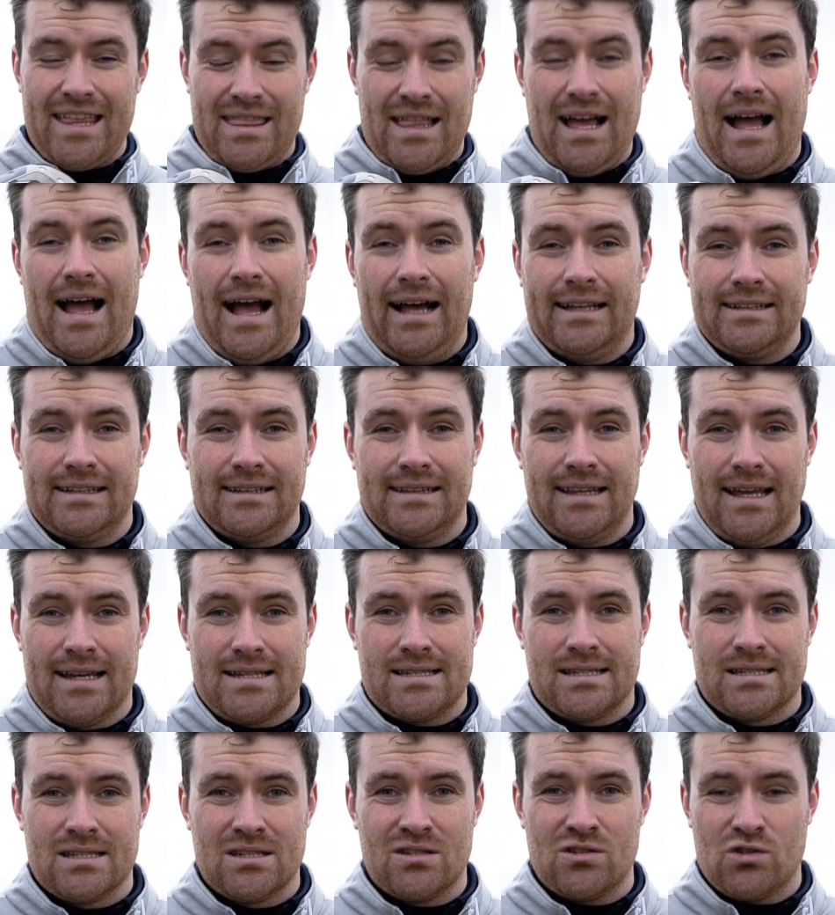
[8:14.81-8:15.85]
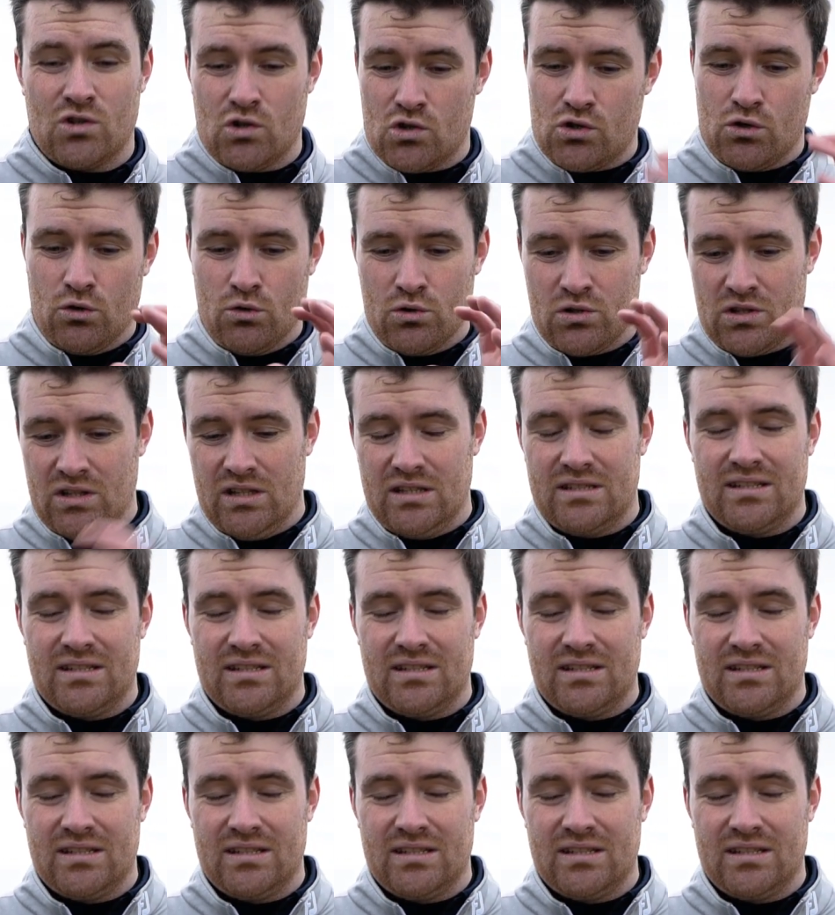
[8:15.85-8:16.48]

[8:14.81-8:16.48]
that added distance just shows that the